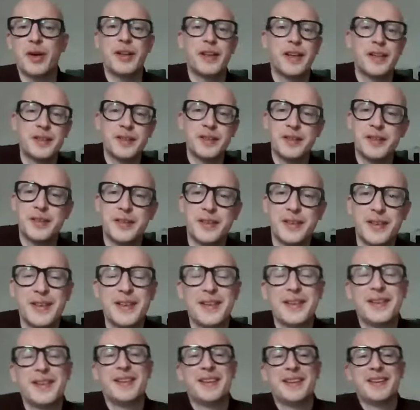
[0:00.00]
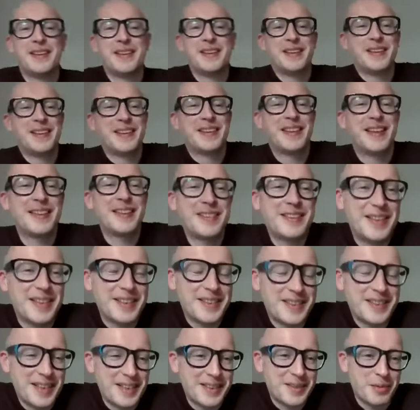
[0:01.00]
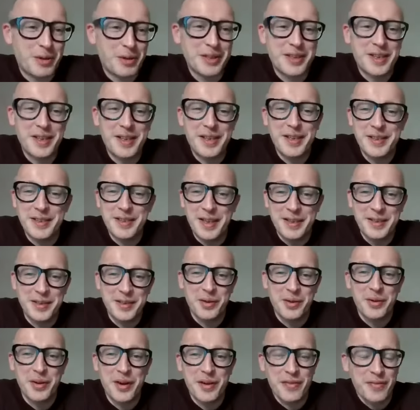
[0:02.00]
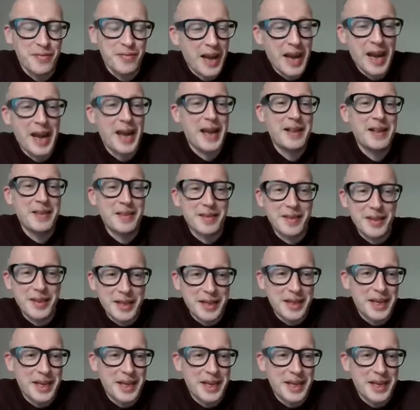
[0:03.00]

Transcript: This whiskey tasting isn't going to end like